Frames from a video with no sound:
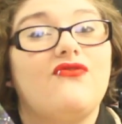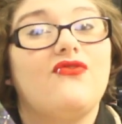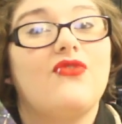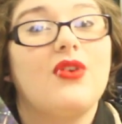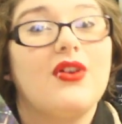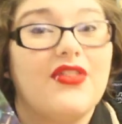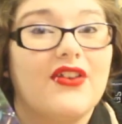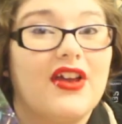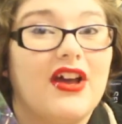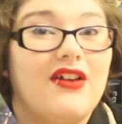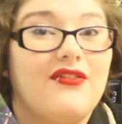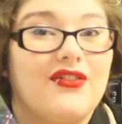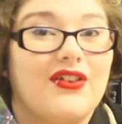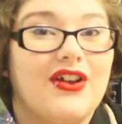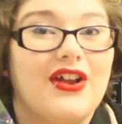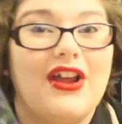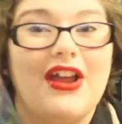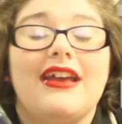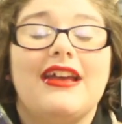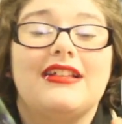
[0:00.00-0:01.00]
for the
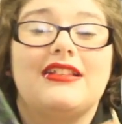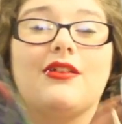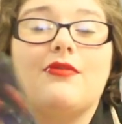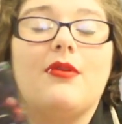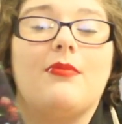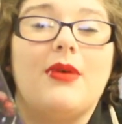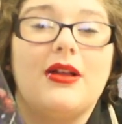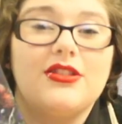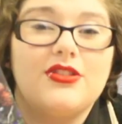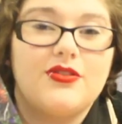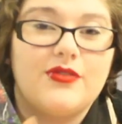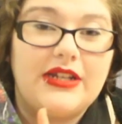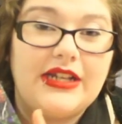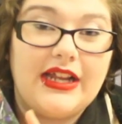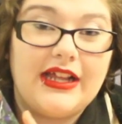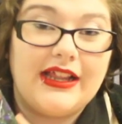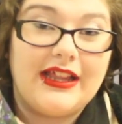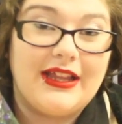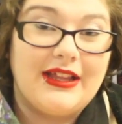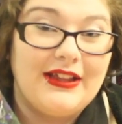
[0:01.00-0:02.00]
cover. It's a Rapunzel
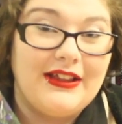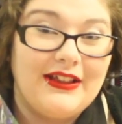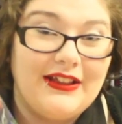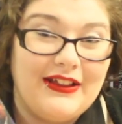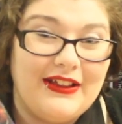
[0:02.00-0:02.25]
retelling.